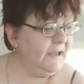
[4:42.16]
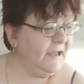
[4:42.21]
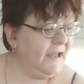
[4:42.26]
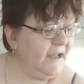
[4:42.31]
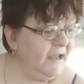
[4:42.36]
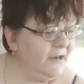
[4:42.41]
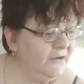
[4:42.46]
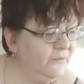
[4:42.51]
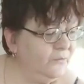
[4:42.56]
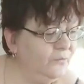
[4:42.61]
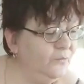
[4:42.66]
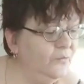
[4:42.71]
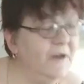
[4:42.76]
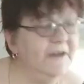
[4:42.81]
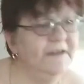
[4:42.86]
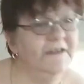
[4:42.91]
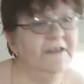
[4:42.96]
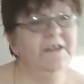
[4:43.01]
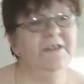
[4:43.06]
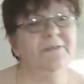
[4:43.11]
and
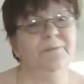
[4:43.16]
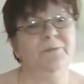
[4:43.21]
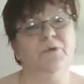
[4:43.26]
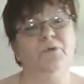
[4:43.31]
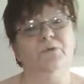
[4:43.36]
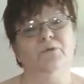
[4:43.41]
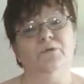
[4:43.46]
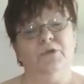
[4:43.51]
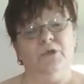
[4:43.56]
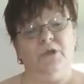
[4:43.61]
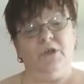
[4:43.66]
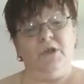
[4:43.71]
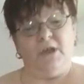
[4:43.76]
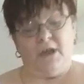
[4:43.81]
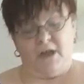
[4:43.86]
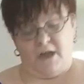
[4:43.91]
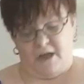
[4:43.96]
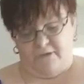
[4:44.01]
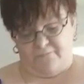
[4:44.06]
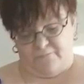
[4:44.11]
1 teaspoon
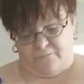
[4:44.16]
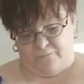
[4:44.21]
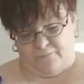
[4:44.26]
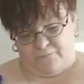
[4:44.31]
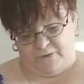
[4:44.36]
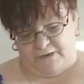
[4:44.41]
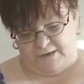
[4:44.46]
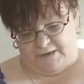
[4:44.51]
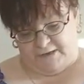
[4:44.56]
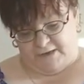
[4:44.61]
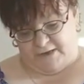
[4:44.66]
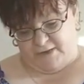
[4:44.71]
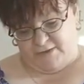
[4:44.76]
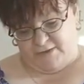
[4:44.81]
of vanilla.